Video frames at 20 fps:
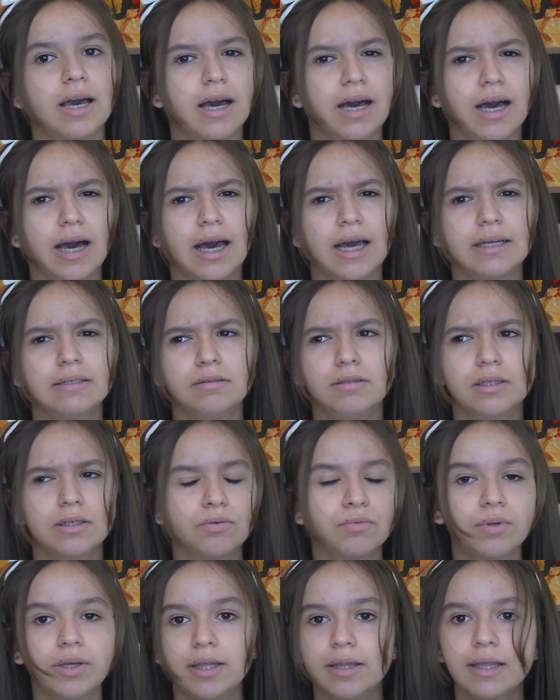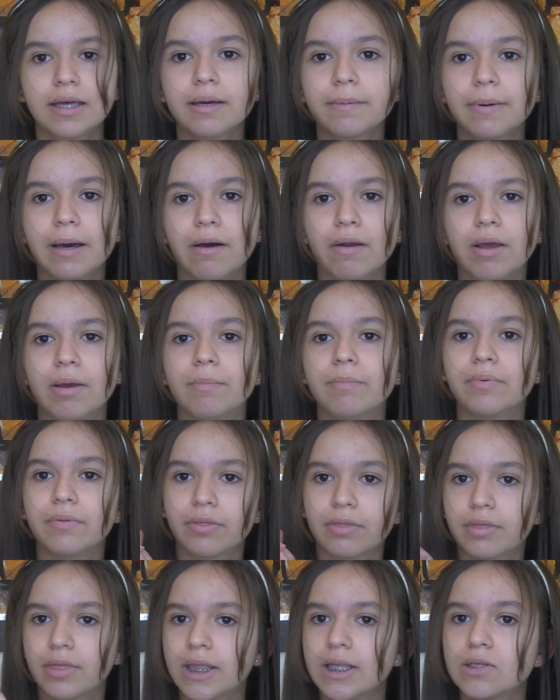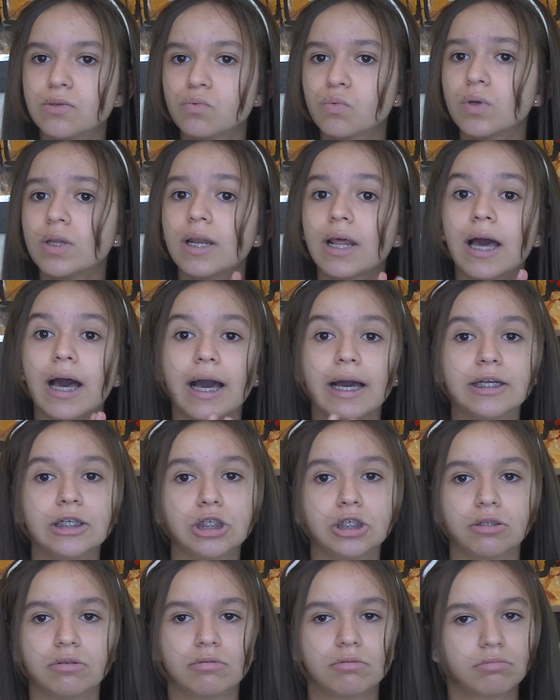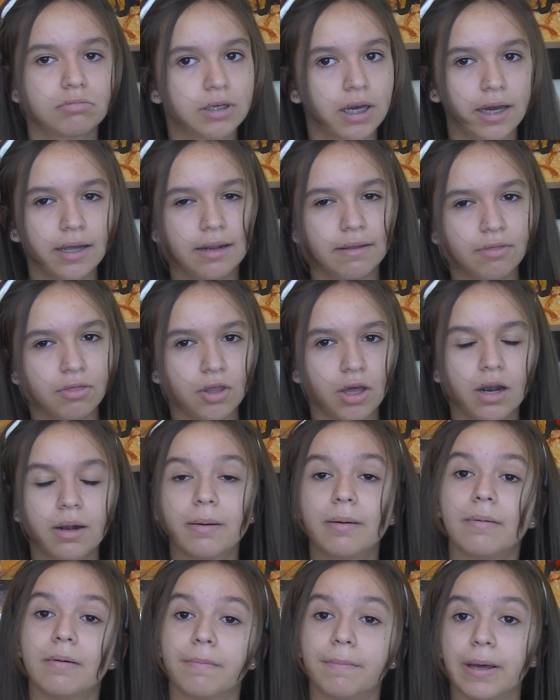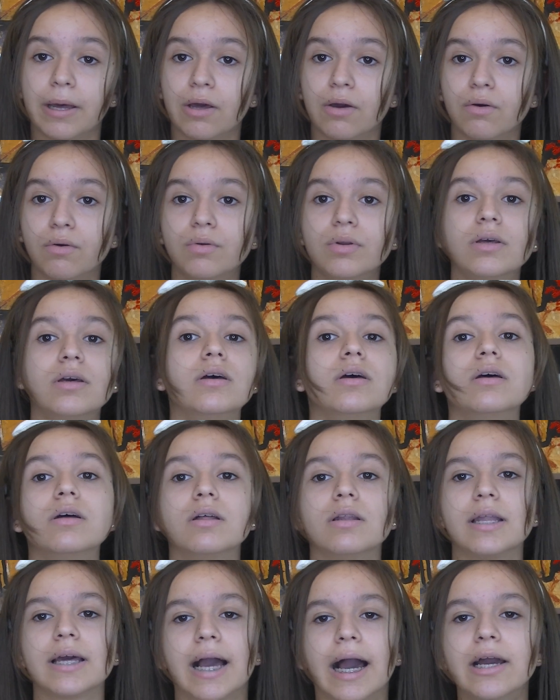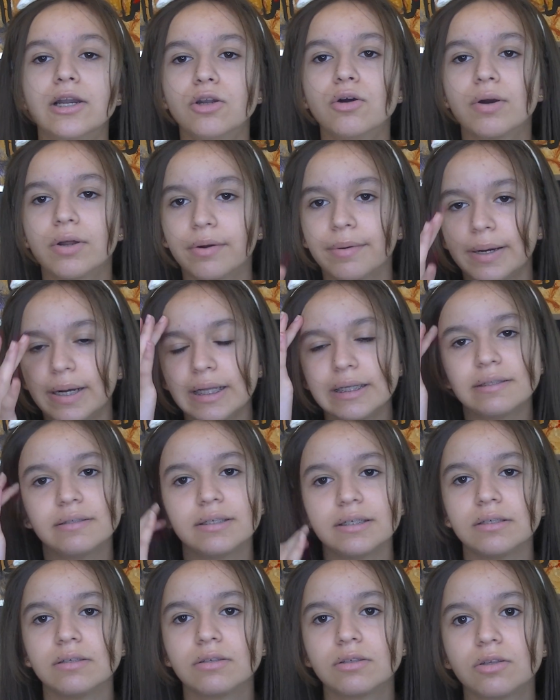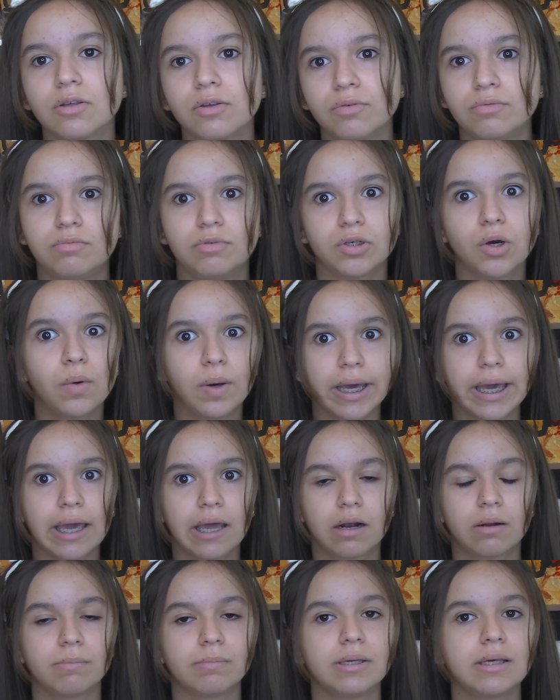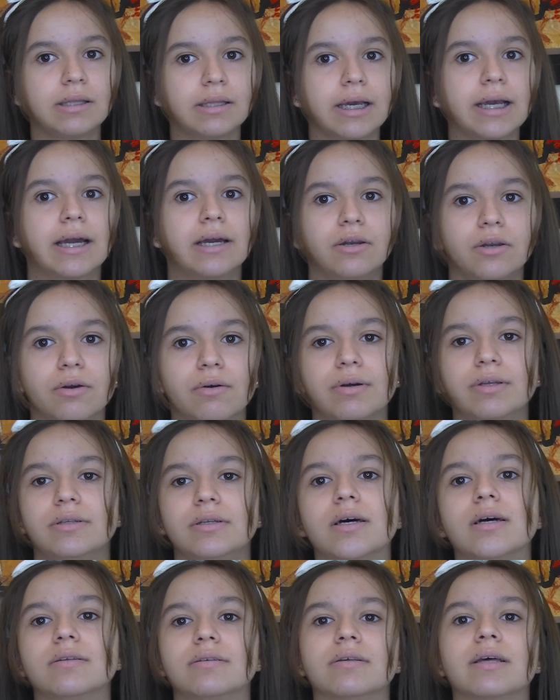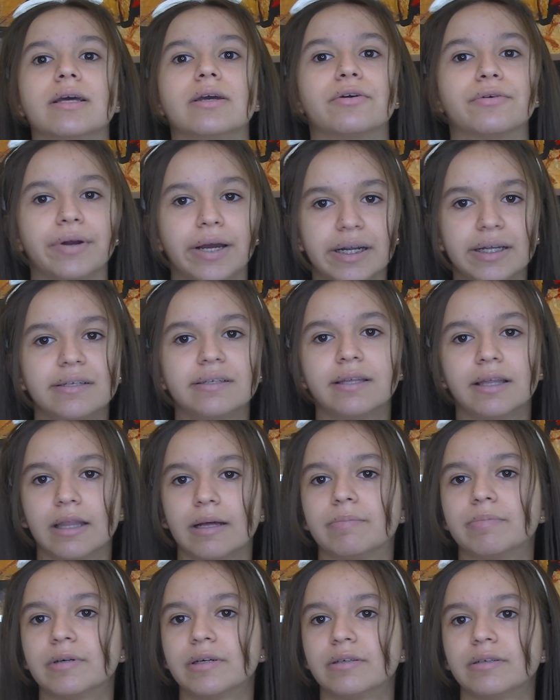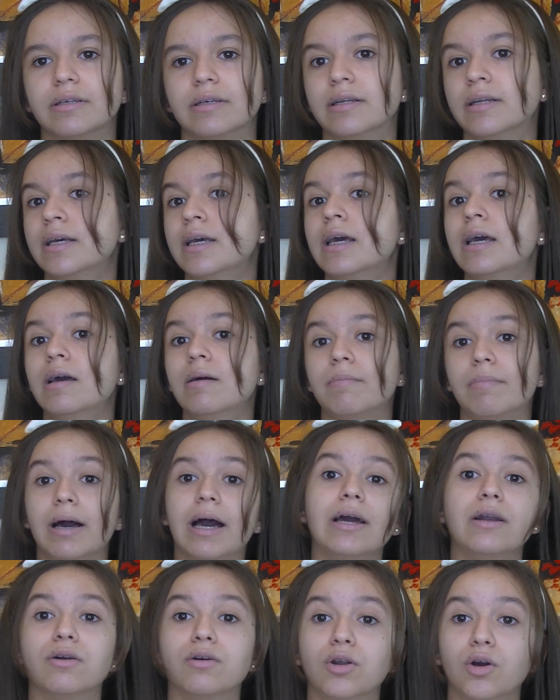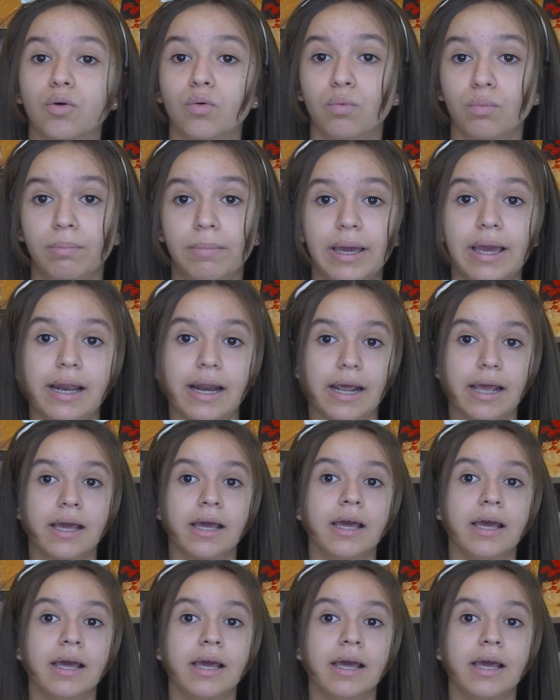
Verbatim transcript: I didn't really think about it. But this one, I just kind of thought out on my own. Like I know it already exists, so don't hate on me. Like I know it does, like credits to that person. But I don't know who made it